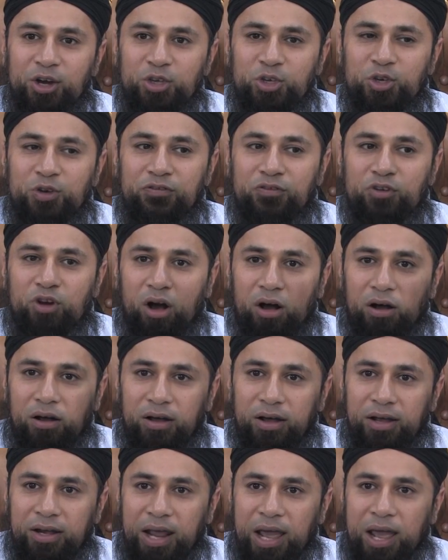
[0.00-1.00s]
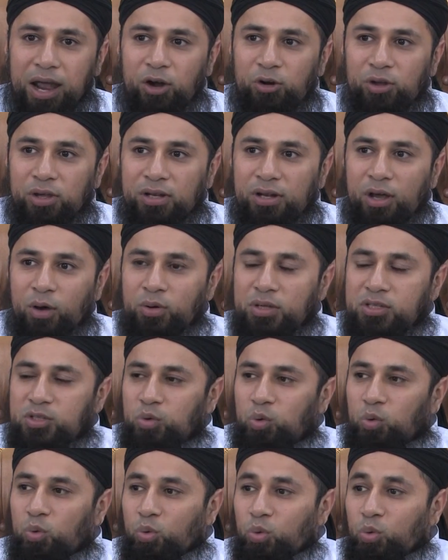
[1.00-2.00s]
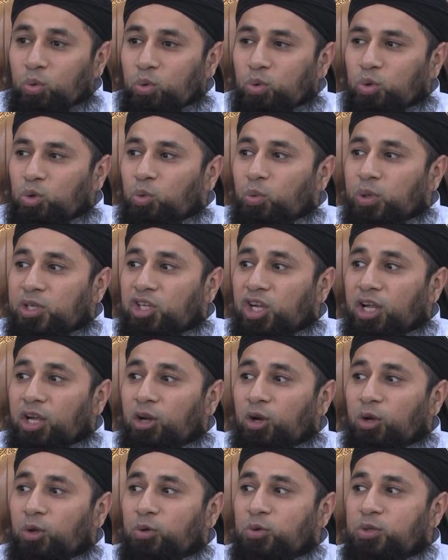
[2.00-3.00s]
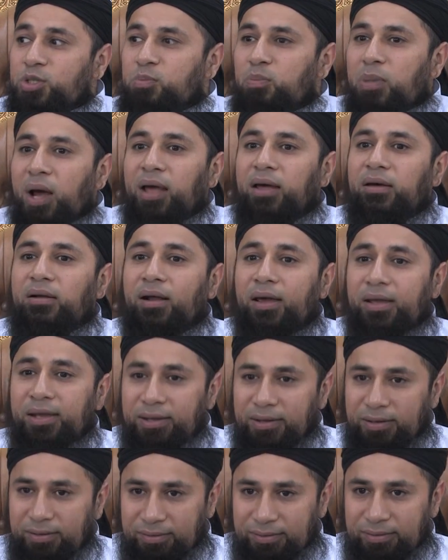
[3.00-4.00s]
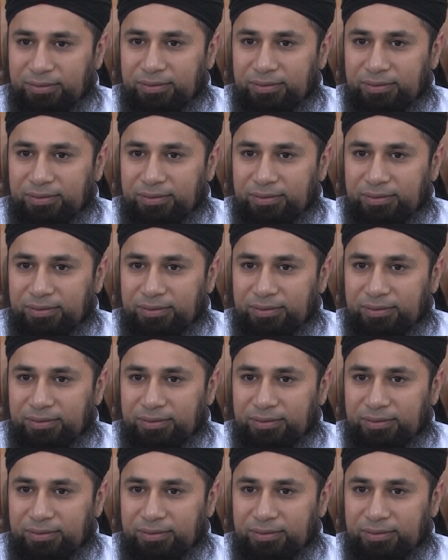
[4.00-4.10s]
you've got an area known as Urud, which includes Bahrain